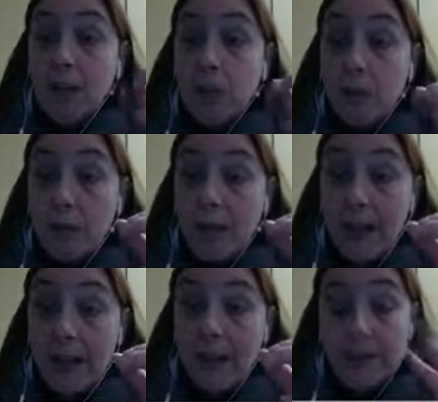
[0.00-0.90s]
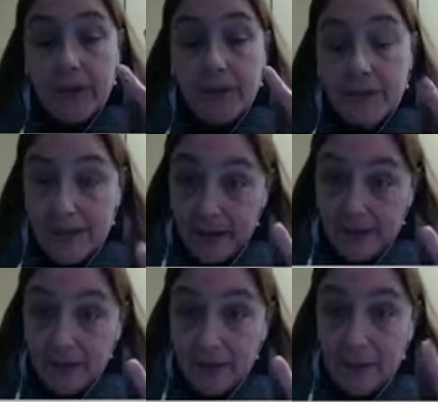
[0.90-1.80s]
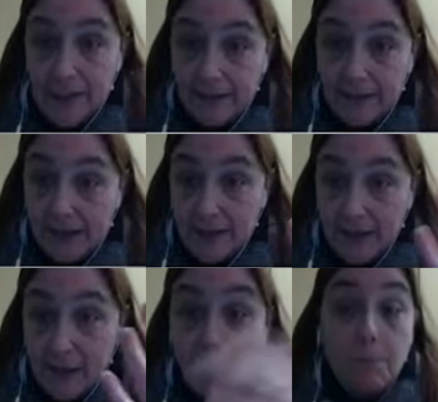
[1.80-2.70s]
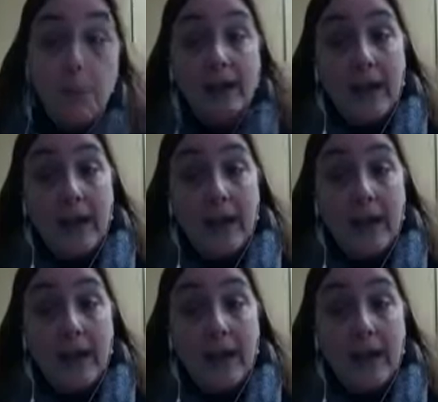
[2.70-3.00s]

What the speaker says: You could have the tenant that lives there move